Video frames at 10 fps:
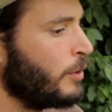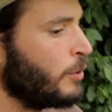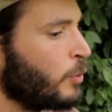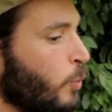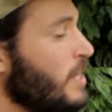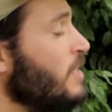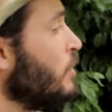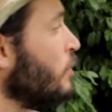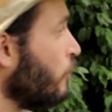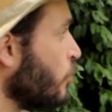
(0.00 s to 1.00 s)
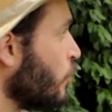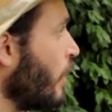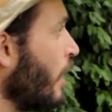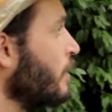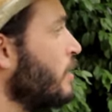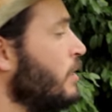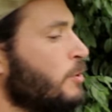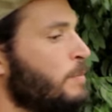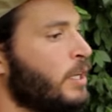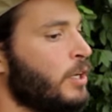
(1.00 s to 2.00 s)
reasons for square dancing is
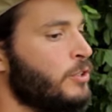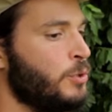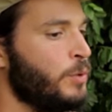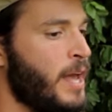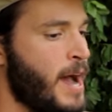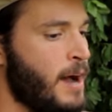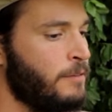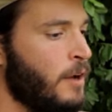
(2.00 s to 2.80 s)
because you would have